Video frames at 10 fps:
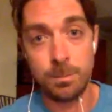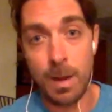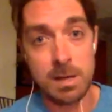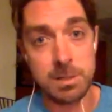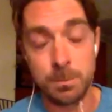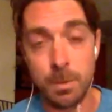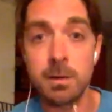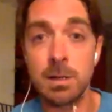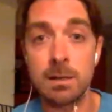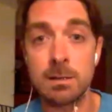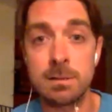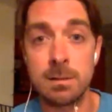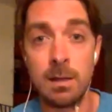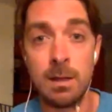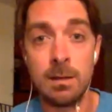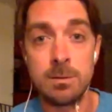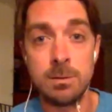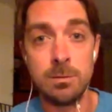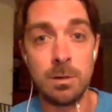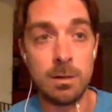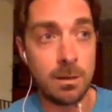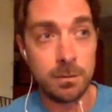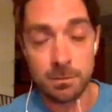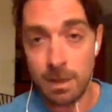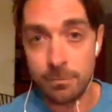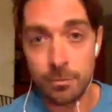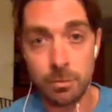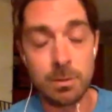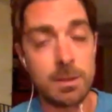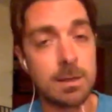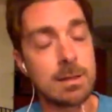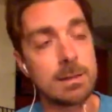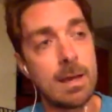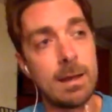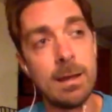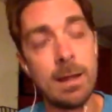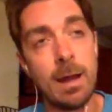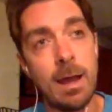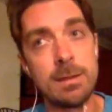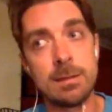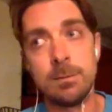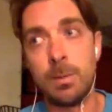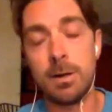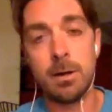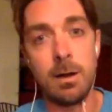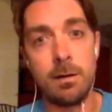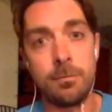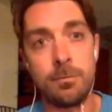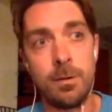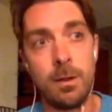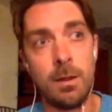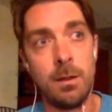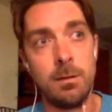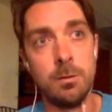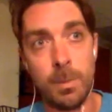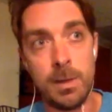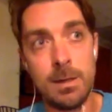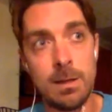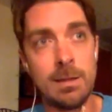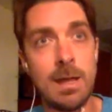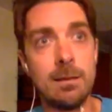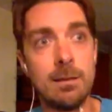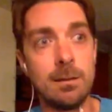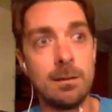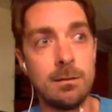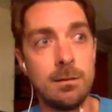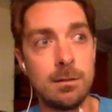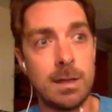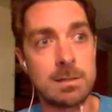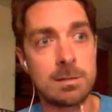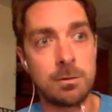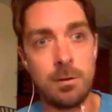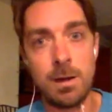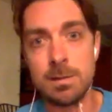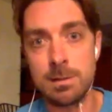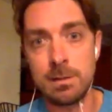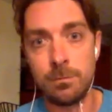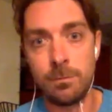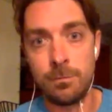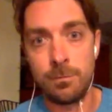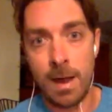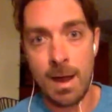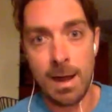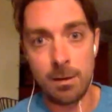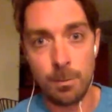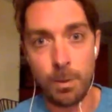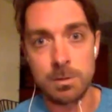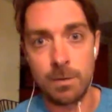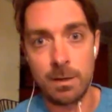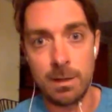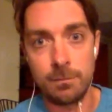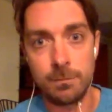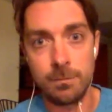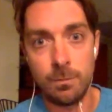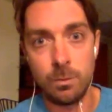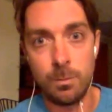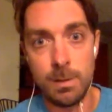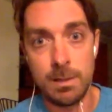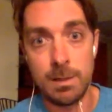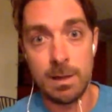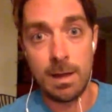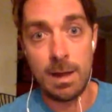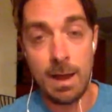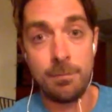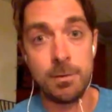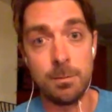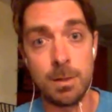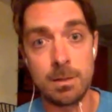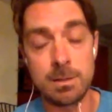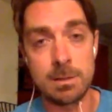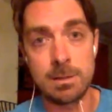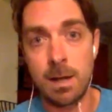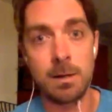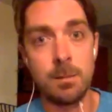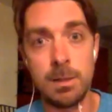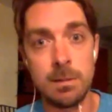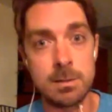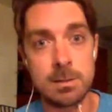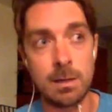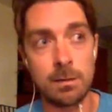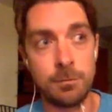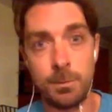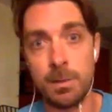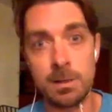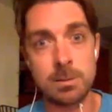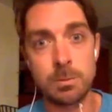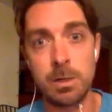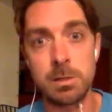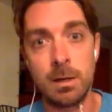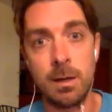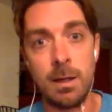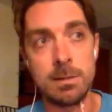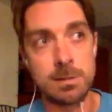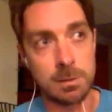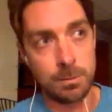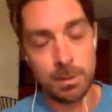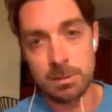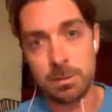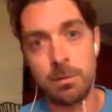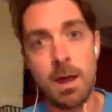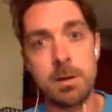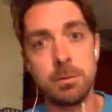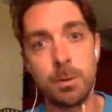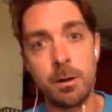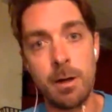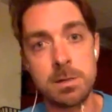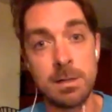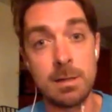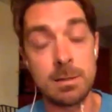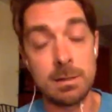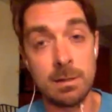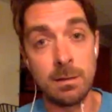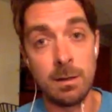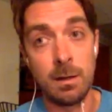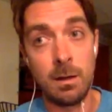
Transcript: passion project to another level and things like that, I think the better off you'll be. And then the less crazy FI or post-FI life would be after, because it's not going to be just like flipping a switch. It's just going to be this gradual progression into,